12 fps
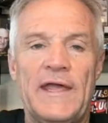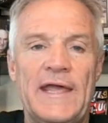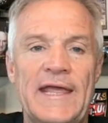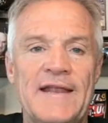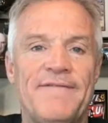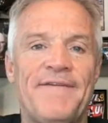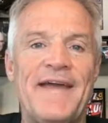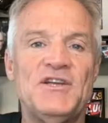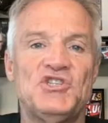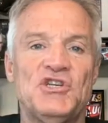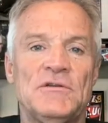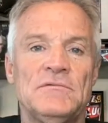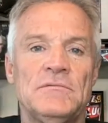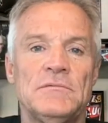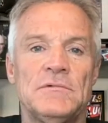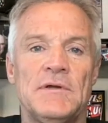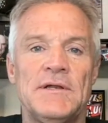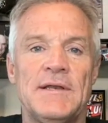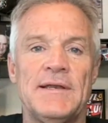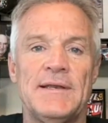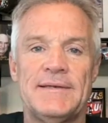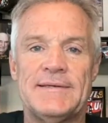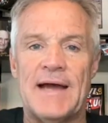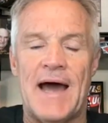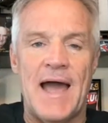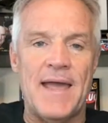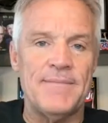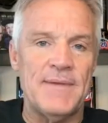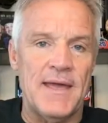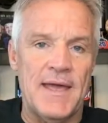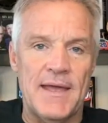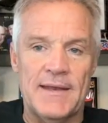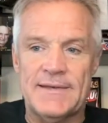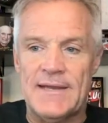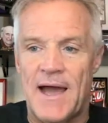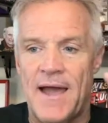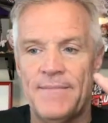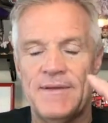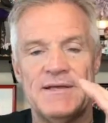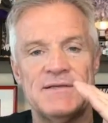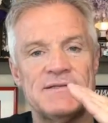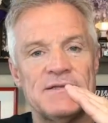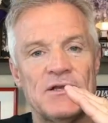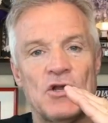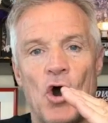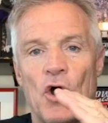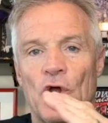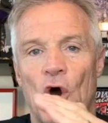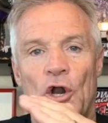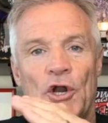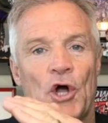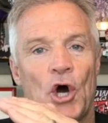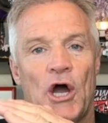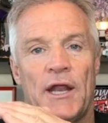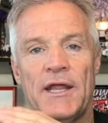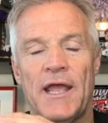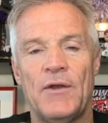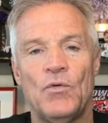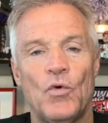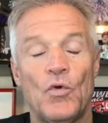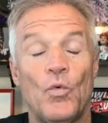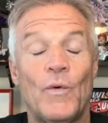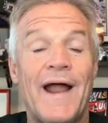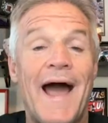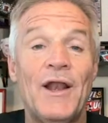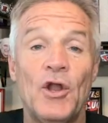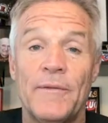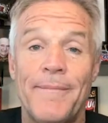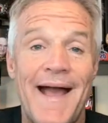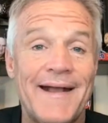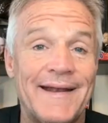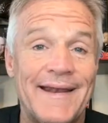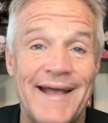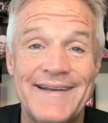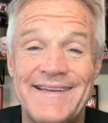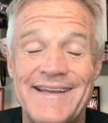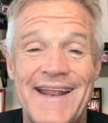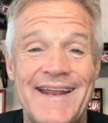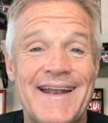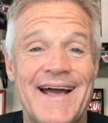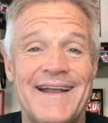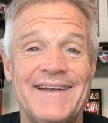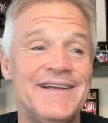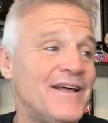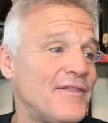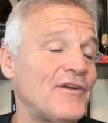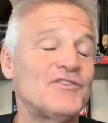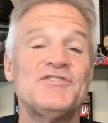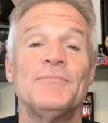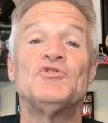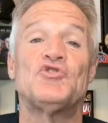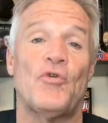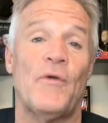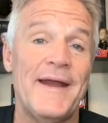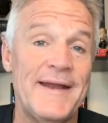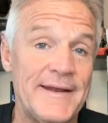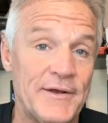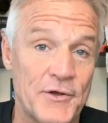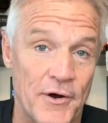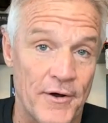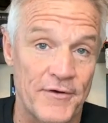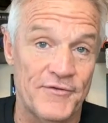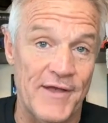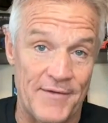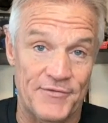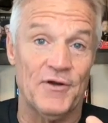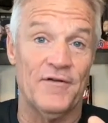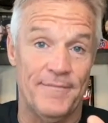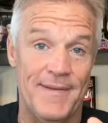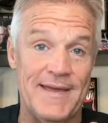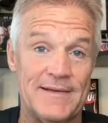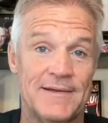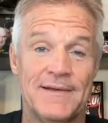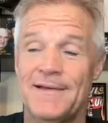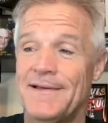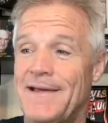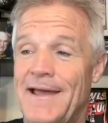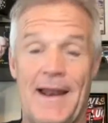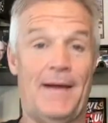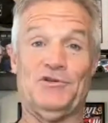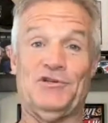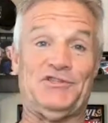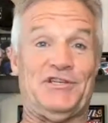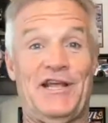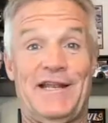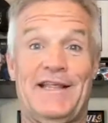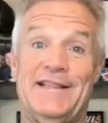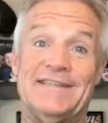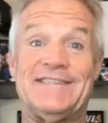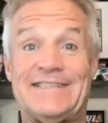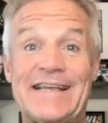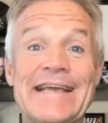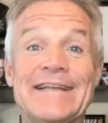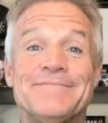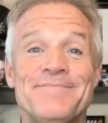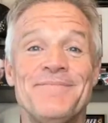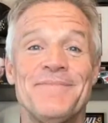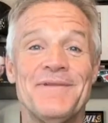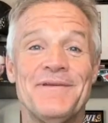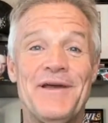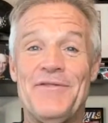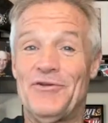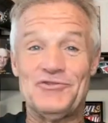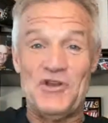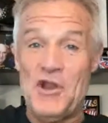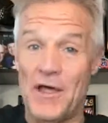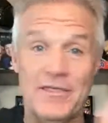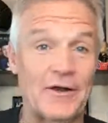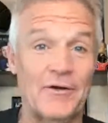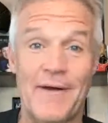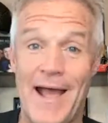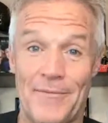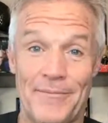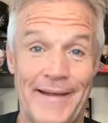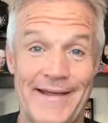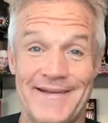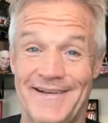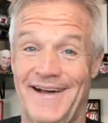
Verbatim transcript: Innovation, time has gone on. And when I look back at 1989, there's some trading cards out there of me. And I'm just sitting in this seat, and there's nothing around me.